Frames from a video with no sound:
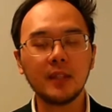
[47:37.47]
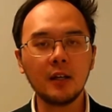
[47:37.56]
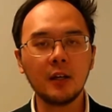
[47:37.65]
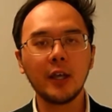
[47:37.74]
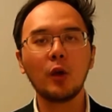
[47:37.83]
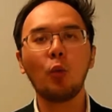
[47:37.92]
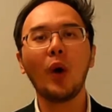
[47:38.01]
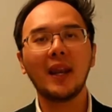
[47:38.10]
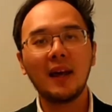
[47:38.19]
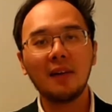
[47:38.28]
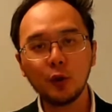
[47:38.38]
Okay, what
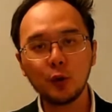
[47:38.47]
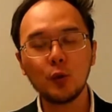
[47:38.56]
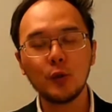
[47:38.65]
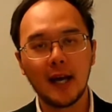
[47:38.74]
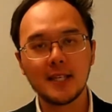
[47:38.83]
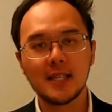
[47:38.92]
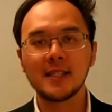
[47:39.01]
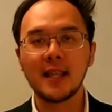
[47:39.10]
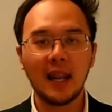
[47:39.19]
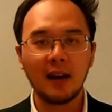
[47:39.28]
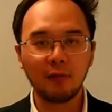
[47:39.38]
level two does is
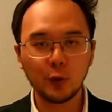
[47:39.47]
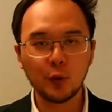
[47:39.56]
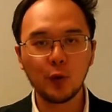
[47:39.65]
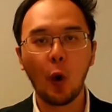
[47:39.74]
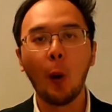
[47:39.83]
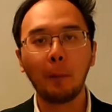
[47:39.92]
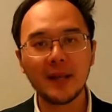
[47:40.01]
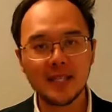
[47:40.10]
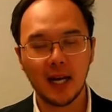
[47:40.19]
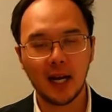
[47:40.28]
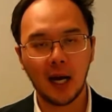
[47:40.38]
that level two
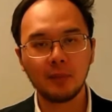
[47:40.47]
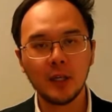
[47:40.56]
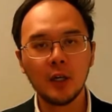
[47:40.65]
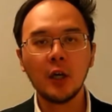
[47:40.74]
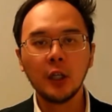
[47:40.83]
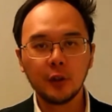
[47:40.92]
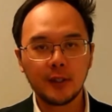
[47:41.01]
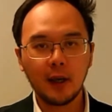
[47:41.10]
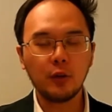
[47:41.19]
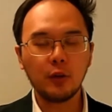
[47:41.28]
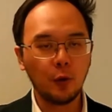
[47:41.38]
opens it up to
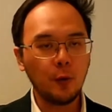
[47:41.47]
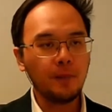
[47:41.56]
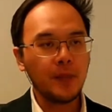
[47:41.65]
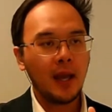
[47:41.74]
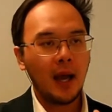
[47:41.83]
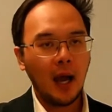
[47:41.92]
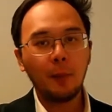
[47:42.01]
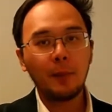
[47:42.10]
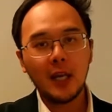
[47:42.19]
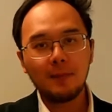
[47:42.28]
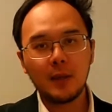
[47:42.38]
tell you how
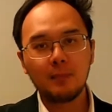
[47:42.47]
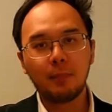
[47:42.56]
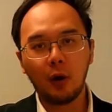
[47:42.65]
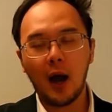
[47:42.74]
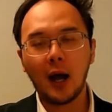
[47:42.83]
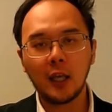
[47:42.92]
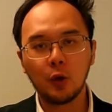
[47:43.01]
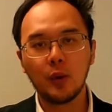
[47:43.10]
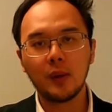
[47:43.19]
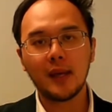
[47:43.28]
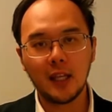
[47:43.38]
many people are
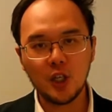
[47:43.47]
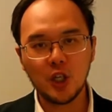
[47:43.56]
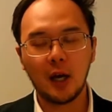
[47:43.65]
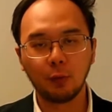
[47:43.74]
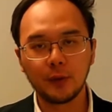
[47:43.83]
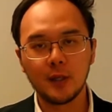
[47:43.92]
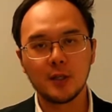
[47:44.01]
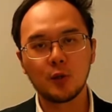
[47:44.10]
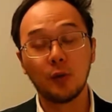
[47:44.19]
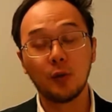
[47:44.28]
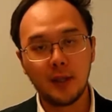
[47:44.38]
queuing at each counter.
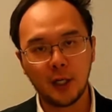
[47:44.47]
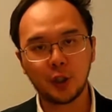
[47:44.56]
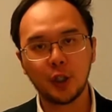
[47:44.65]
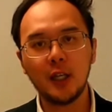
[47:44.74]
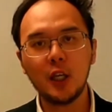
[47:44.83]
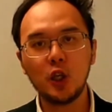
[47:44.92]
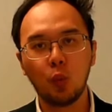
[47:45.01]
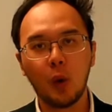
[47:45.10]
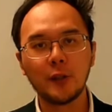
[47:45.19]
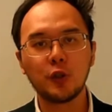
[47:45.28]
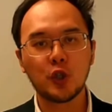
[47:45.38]
So naturally, you
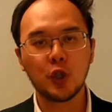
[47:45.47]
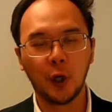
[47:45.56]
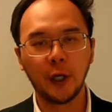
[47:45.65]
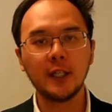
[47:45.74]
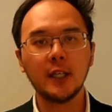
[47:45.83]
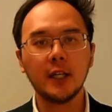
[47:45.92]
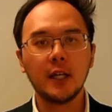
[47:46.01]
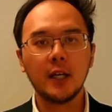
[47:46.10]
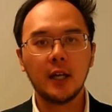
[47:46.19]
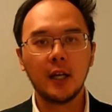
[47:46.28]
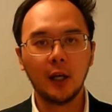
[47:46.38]
want to join
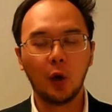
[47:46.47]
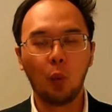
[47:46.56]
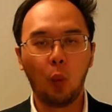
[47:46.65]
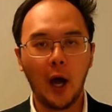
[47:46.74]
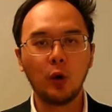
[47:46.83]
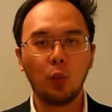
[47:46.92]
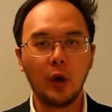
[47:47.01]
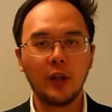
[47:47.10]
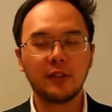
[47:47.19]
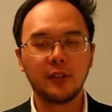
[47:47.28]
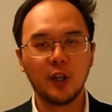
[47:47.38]
the one
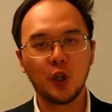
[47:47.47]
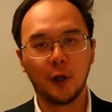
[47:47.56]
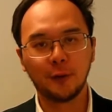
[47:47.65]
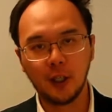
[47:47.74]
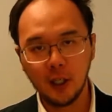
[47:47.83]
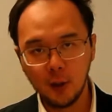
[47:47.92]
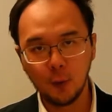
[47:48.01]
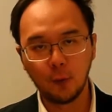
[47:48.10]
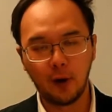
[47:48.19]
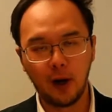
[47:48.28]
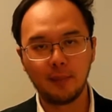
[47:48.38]
with the shorter queue,
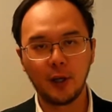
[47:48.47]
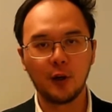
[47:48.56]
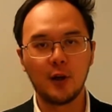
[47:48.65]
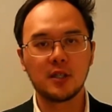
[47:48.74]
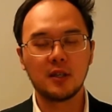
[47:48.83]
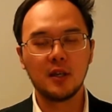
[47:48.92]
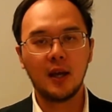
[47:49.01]
right? Because